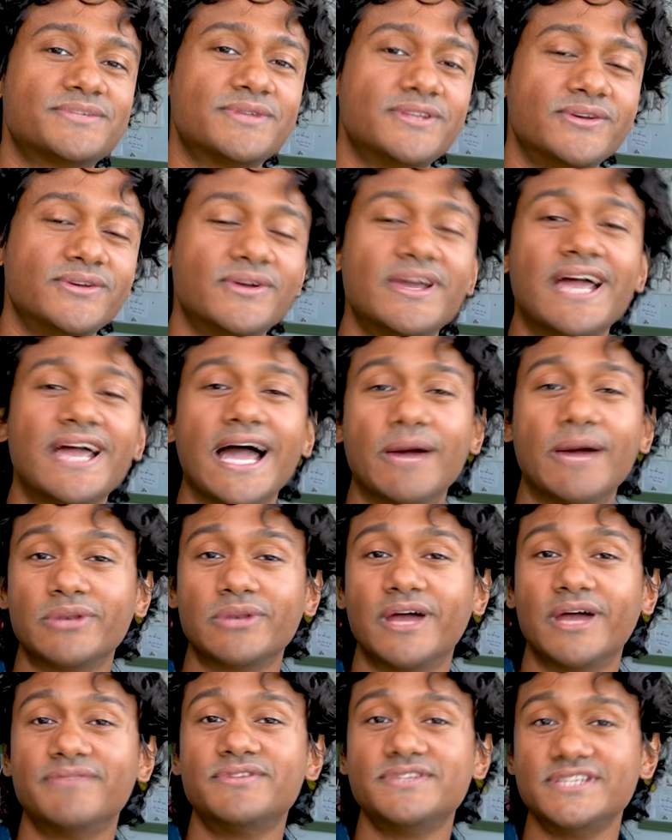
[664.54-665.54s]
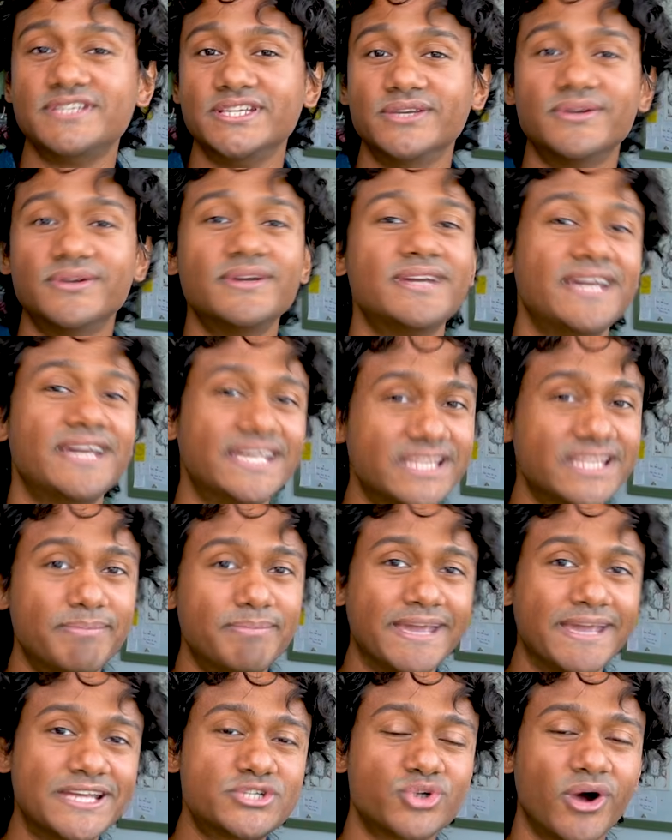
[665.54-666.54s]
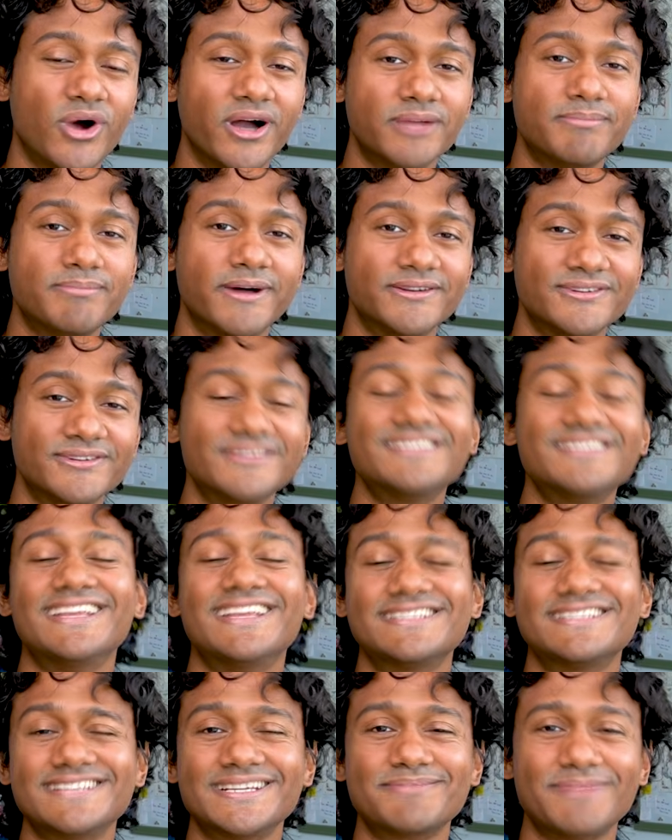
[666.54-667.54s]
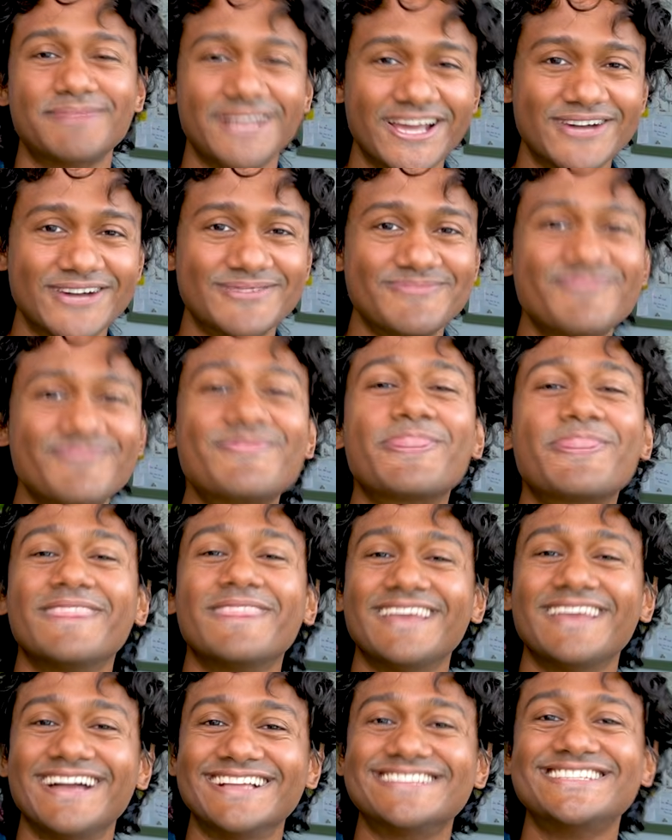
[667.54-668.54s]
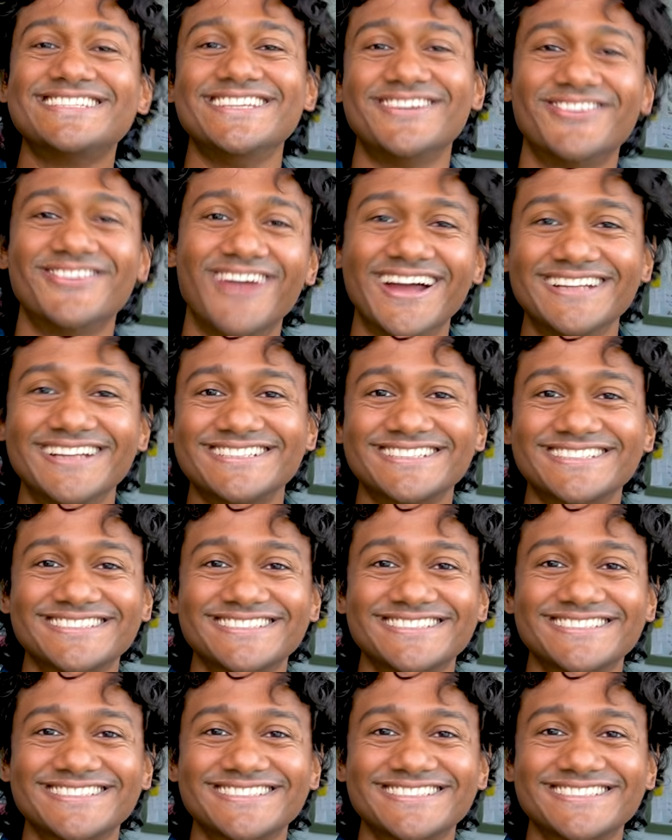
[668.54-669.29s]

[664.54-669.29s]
with you, I would love to see you in the big drawing bundle that's linked below. I'll see you around.